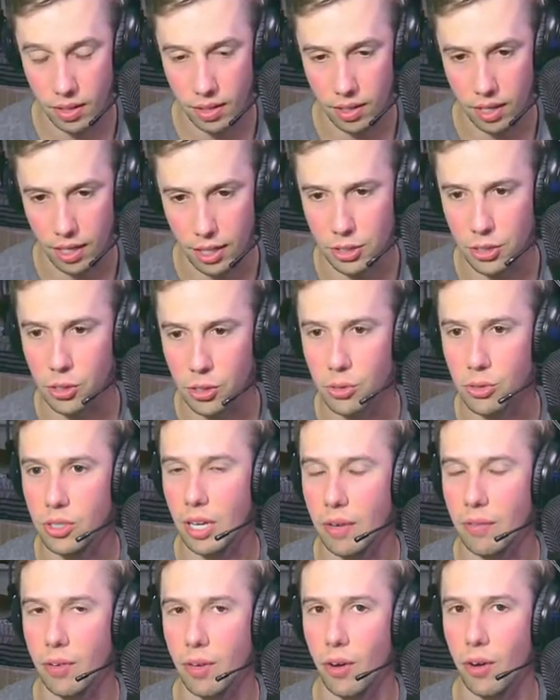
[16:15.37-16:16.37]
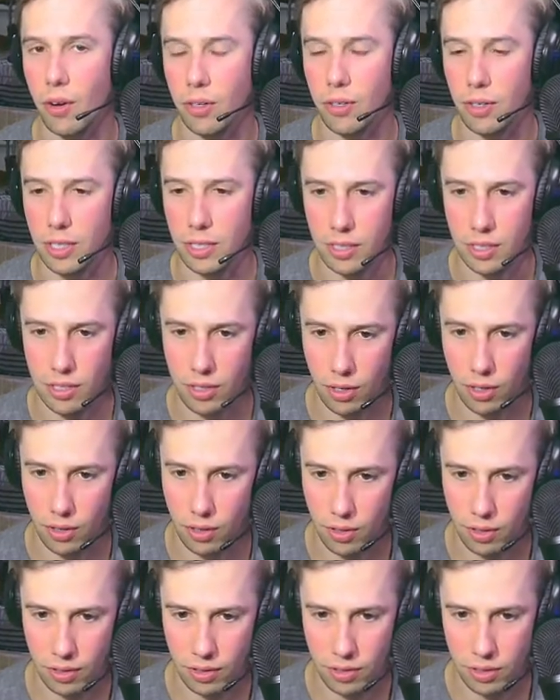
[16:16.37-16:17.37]
I actually used to have a concrete
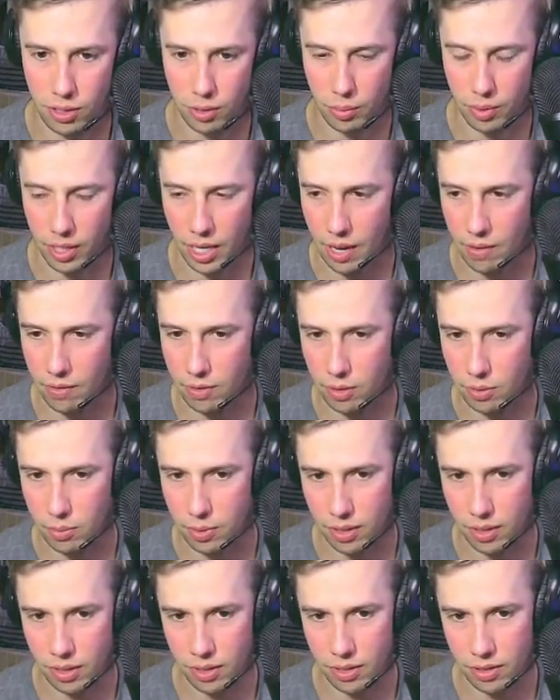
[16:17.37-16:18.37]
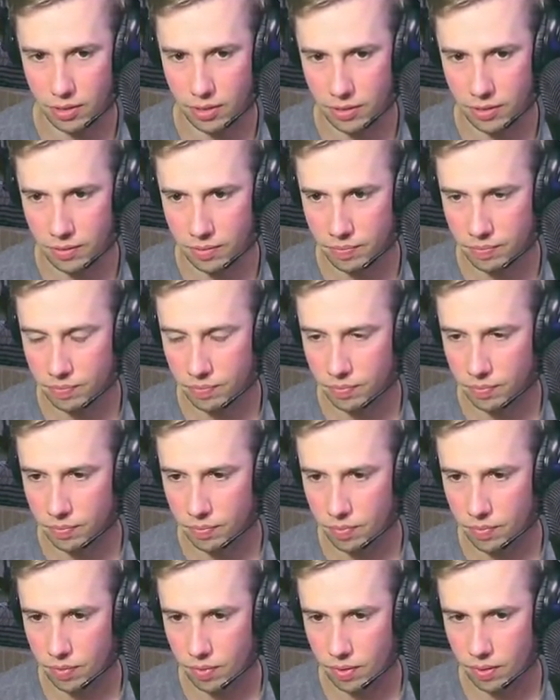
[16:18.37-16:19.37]
skull. Someone gave it to me.
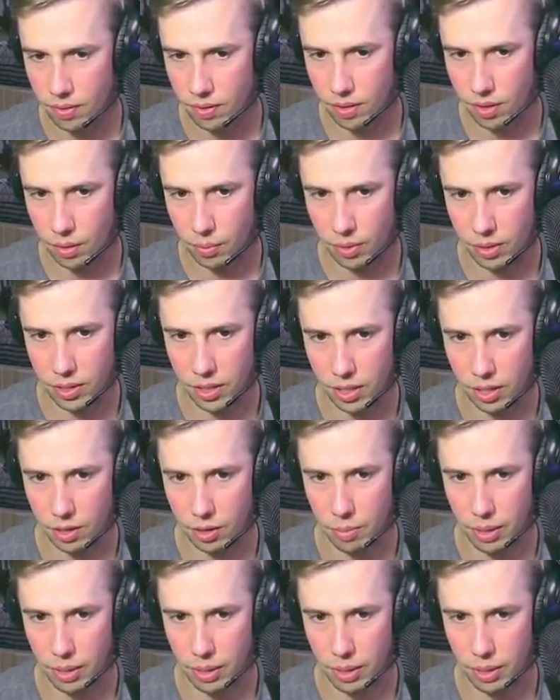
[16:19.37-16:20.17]
They went down to